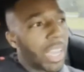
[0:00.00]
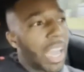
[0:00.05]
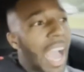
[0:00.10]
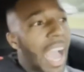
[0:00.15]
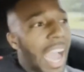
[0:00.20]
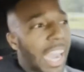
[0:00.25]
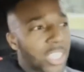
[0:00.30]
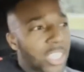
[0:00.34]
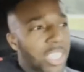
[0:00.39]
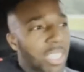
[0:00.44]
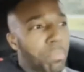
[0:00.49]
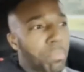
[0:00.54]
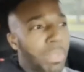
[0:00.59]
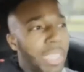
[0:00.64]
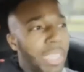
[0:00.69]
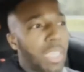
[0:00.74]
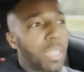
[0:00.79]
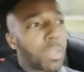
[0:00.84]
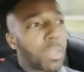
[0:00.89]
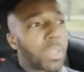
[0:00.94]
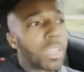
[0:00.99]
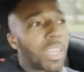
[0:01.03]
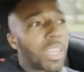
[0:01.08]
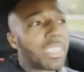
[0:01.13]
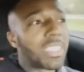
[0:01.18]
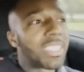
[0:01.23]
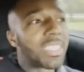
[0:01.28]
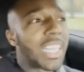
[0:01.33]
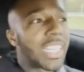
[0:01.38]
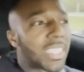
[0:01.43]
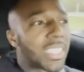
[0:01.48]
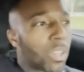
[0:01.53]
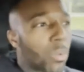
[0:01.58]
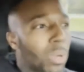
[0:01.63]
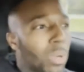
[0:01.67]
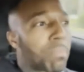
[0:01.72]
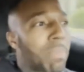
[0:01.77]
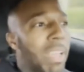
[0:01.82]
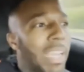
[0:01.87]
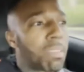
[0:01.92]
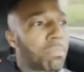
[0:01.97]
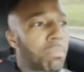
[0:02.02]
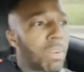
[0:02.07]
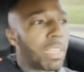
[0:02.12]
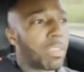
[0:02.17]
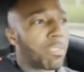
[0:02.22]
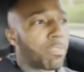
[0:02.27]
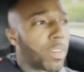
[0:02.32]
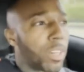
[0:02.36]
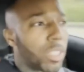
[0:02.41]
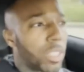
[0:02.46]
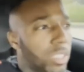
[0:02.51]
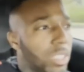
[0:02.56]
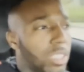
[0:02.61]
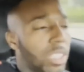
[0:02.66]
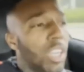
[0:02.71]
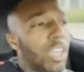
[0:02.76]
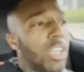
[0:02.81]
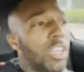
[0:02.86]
Actually be consistent with making money first.